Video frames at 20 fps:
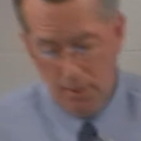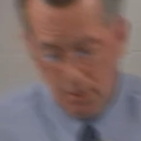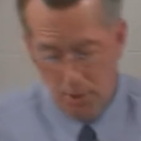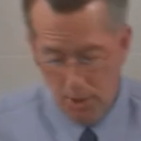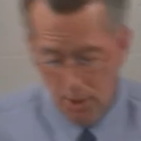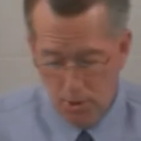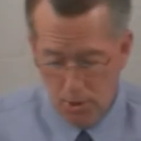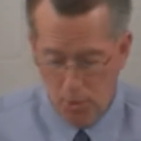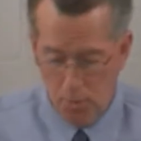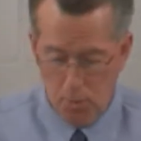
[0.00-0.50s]
that
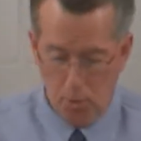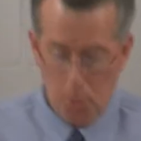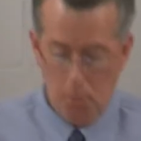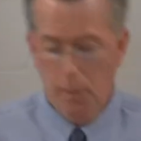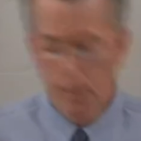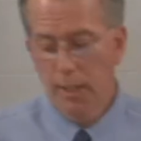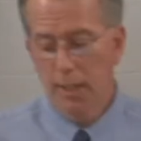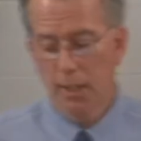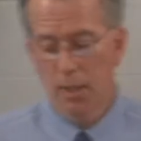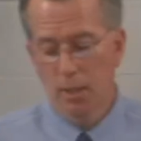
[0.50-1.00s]
Jesus was
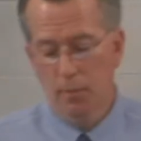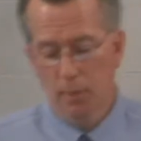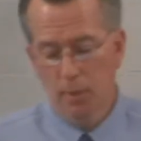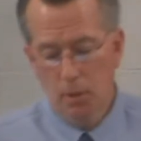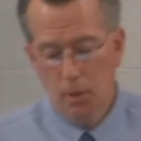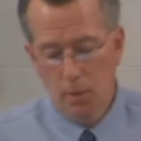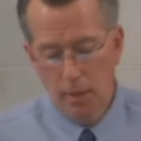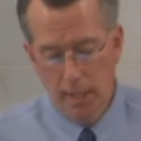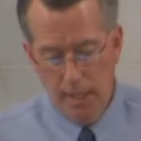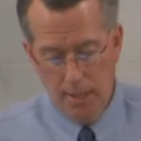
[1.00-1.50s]
speaking of in
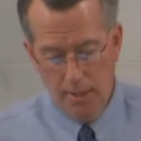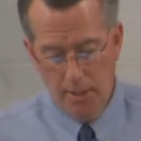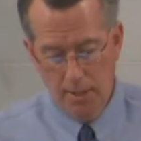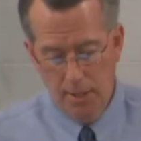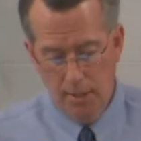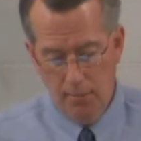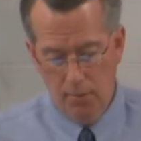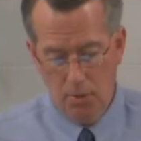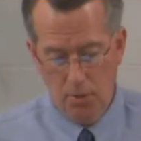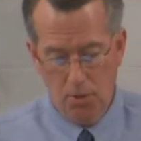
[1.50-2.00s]
Luke
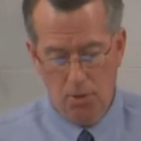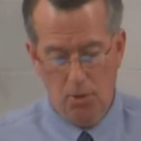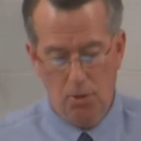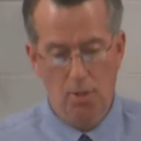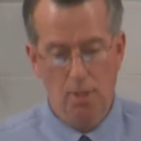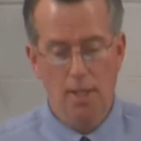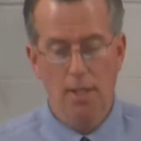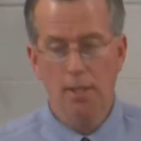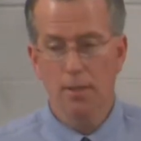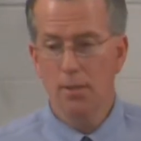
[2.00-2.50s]
18, verses
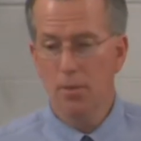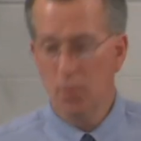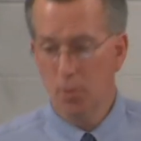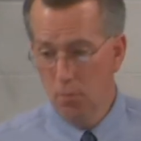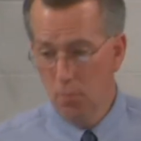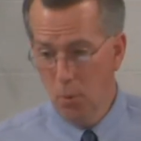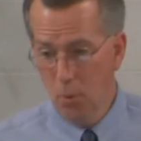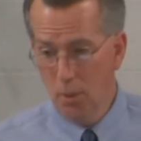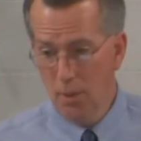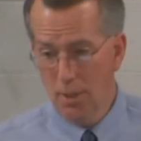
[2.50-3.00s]
10 through
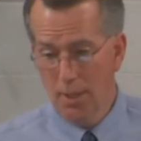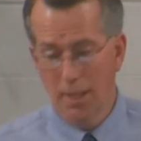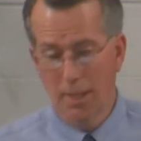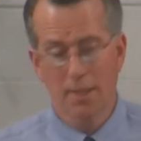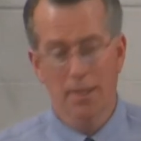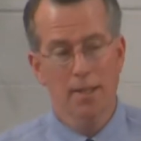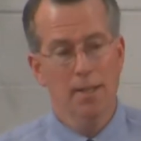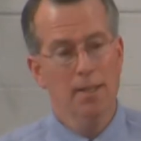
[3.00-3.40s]
14,